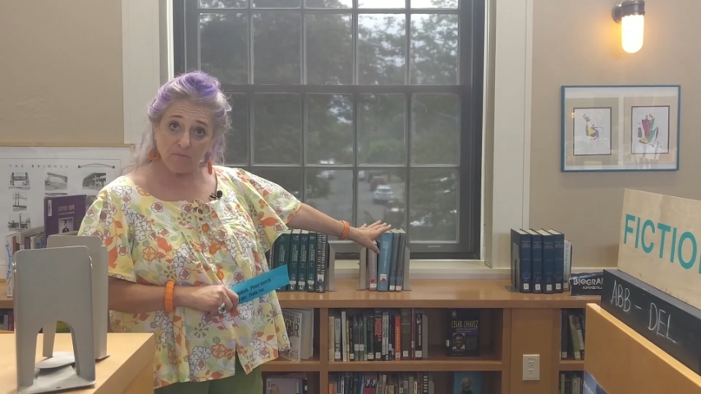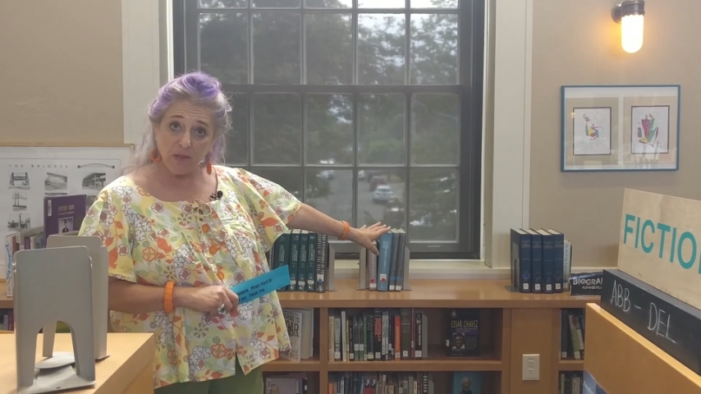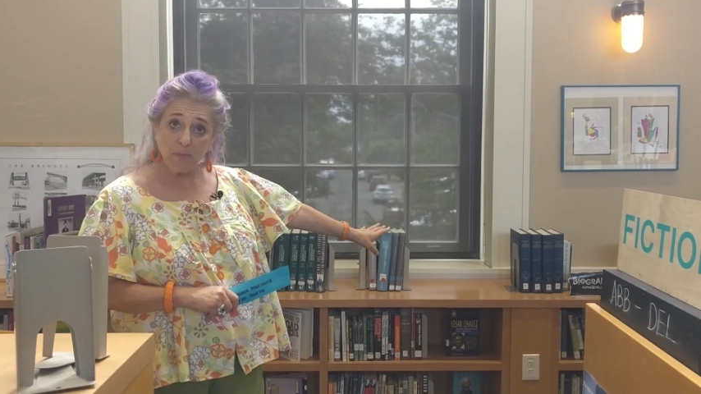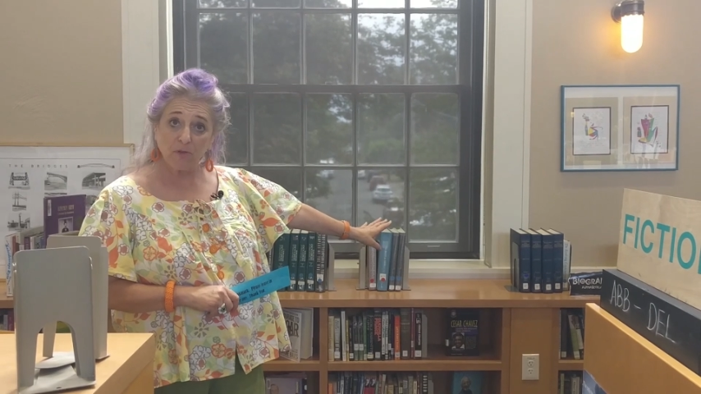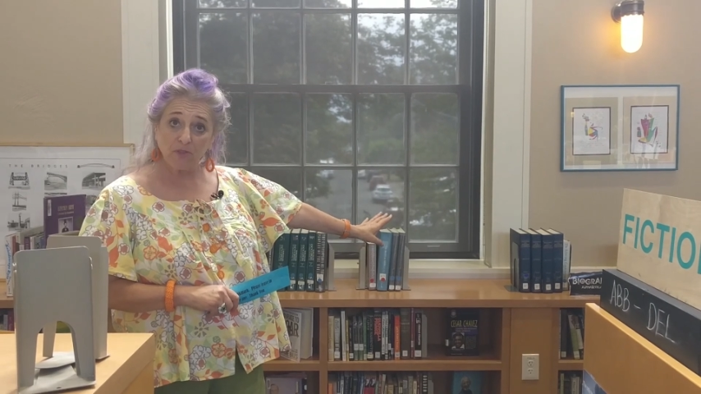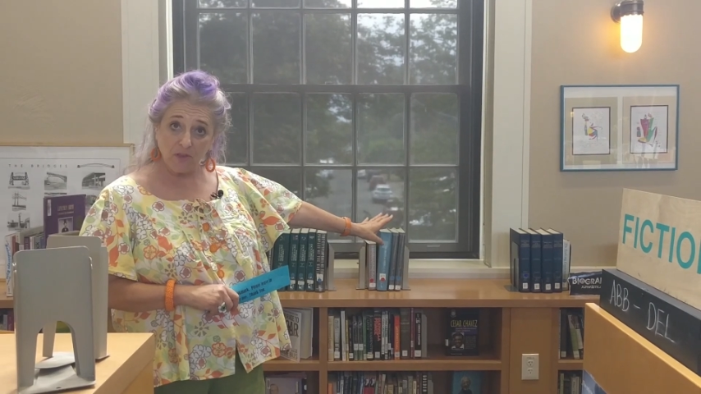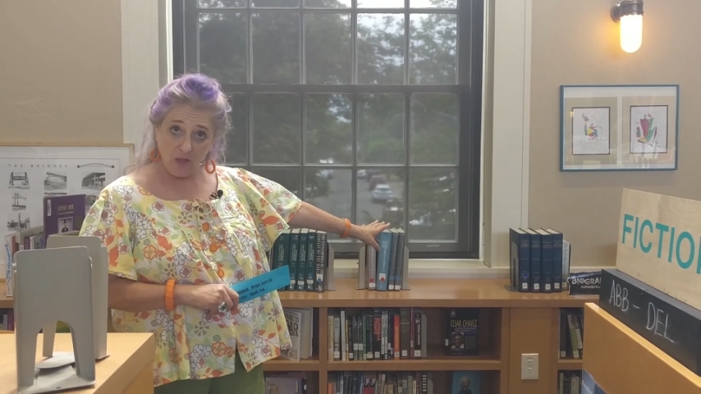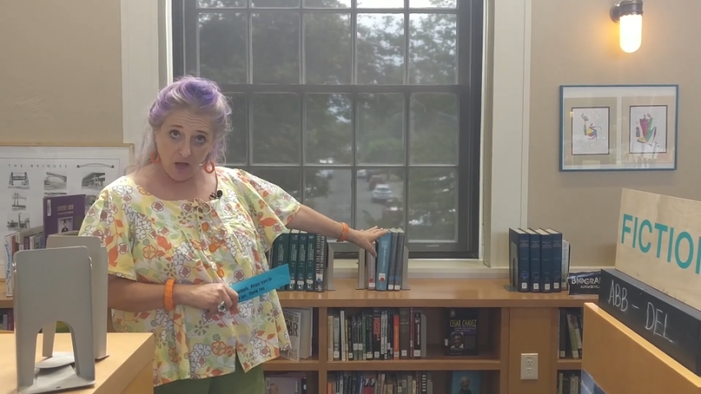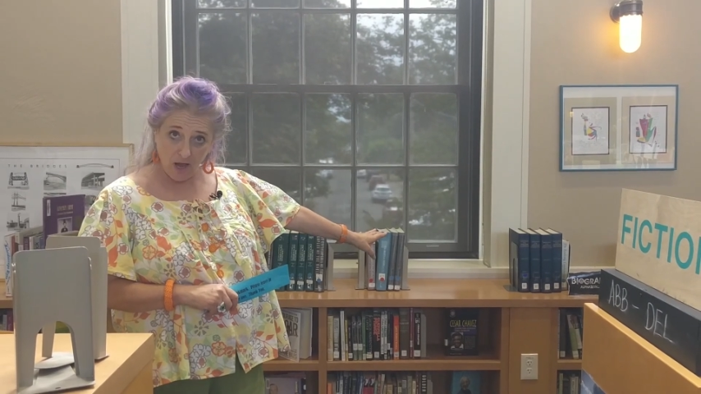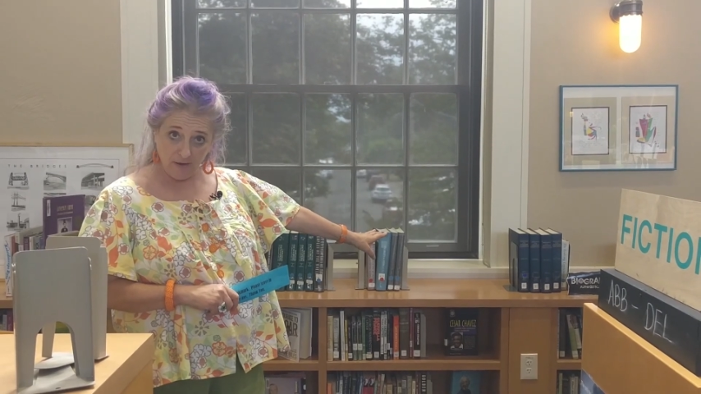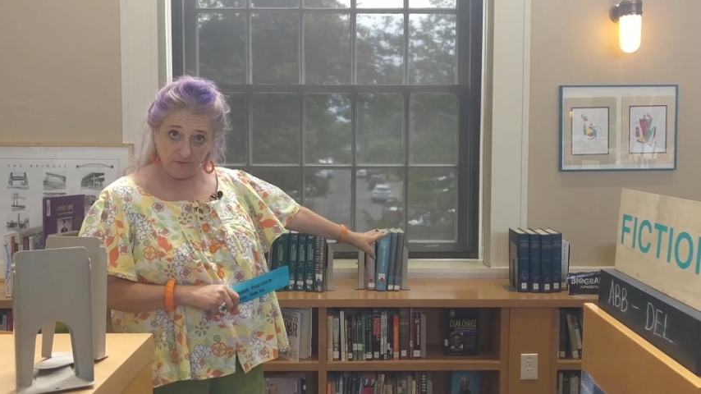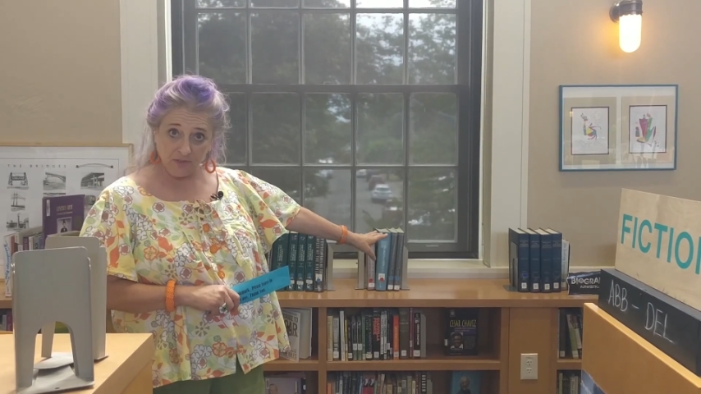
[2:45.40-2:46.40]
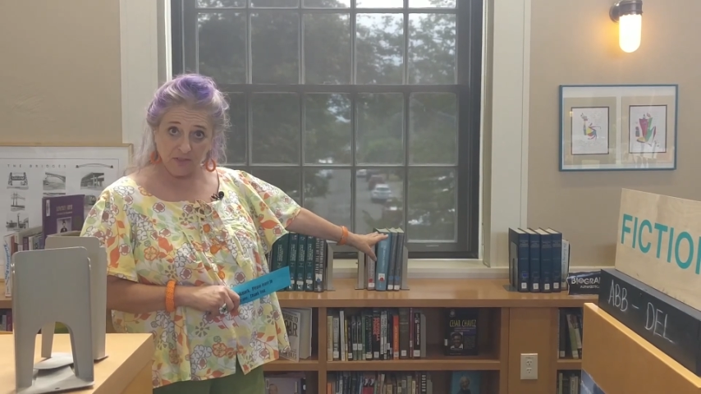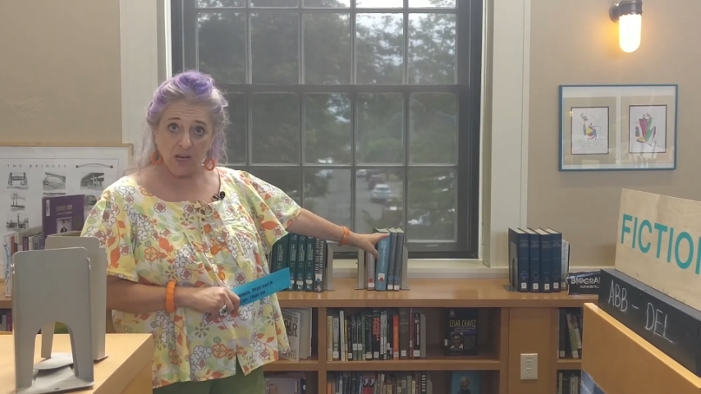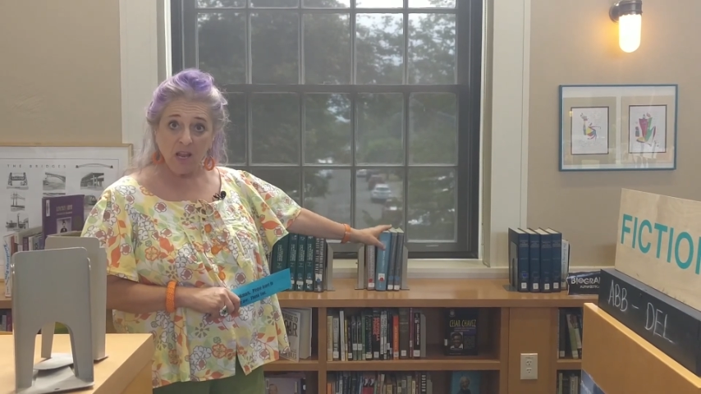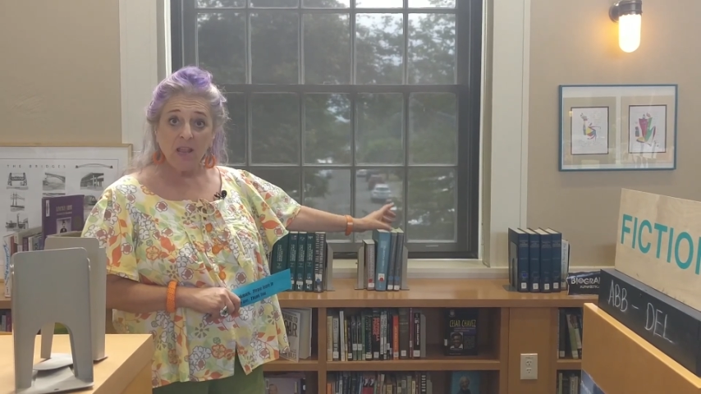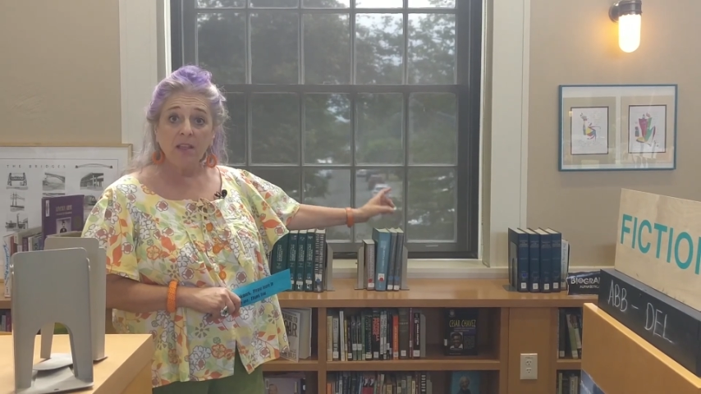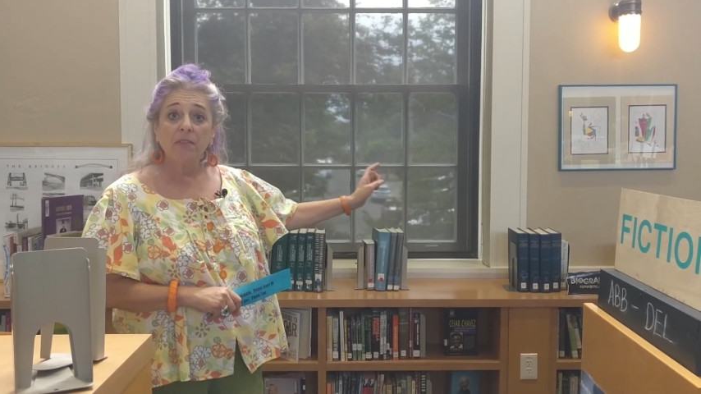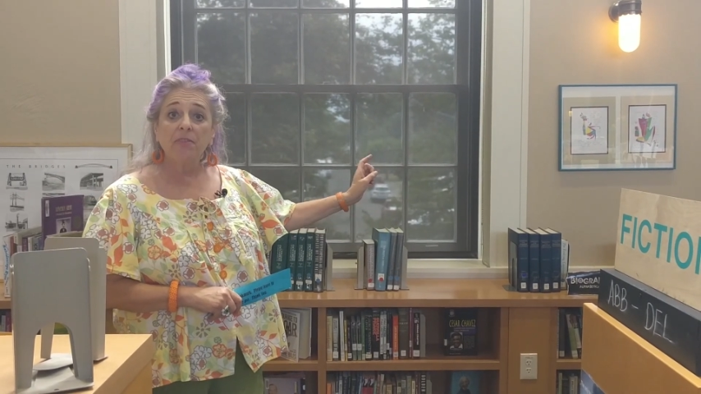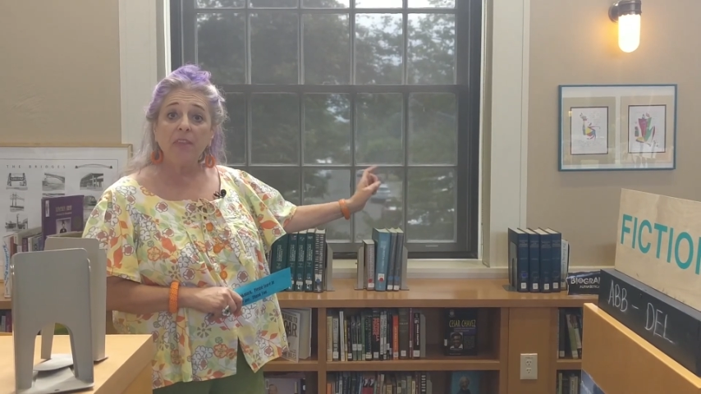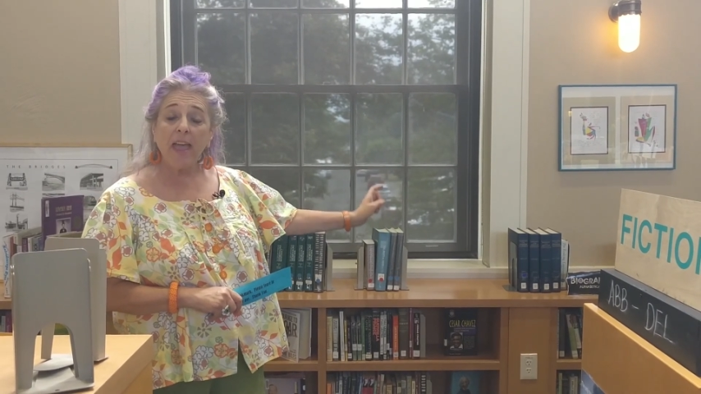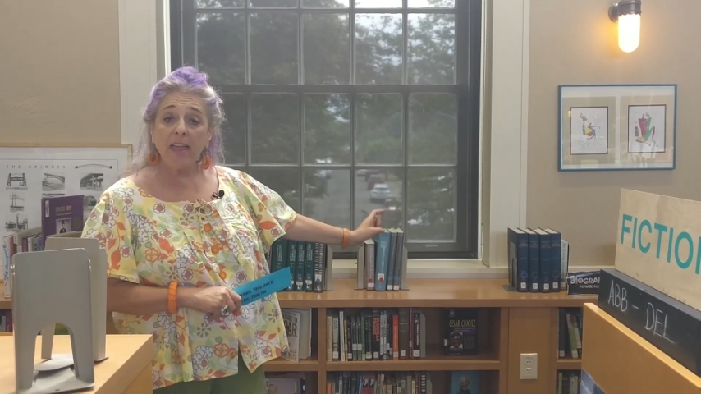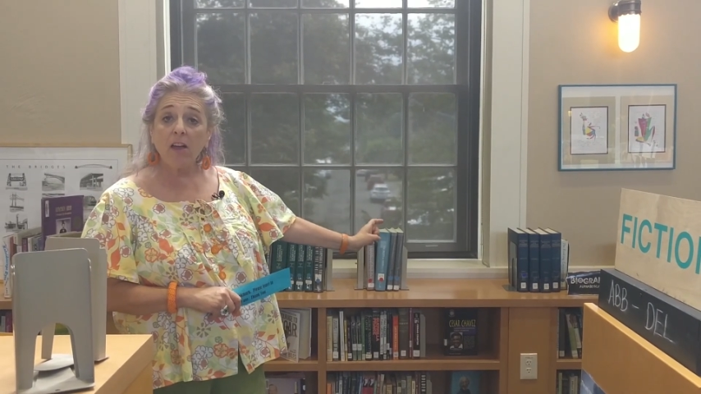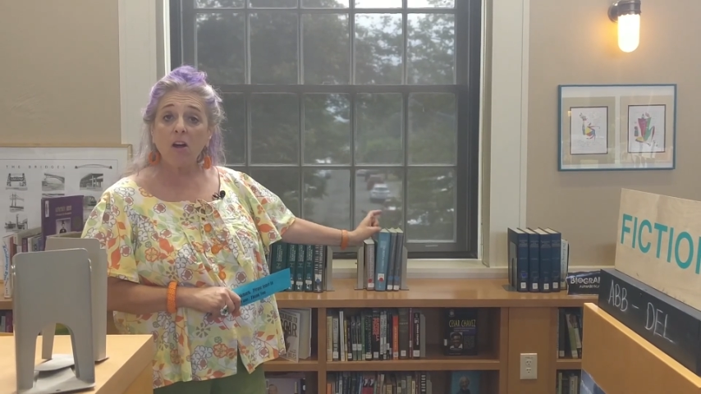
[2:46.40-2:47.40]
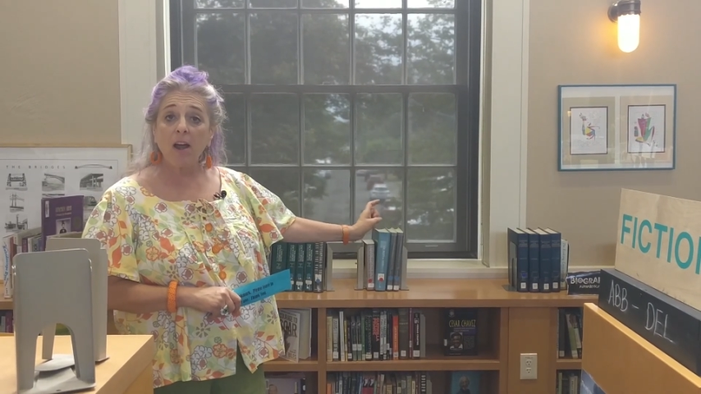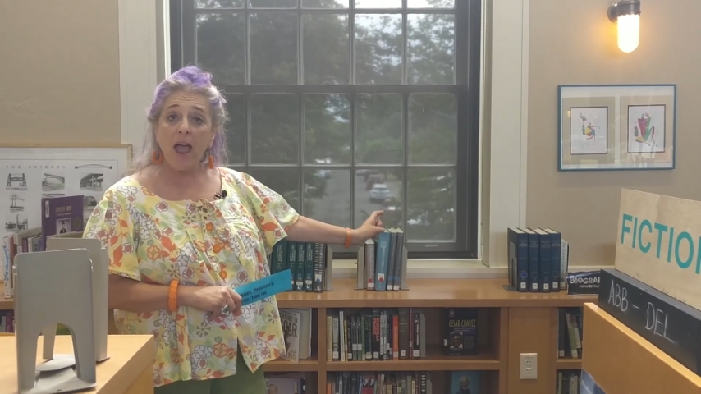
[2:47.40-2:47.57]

people's lives. They are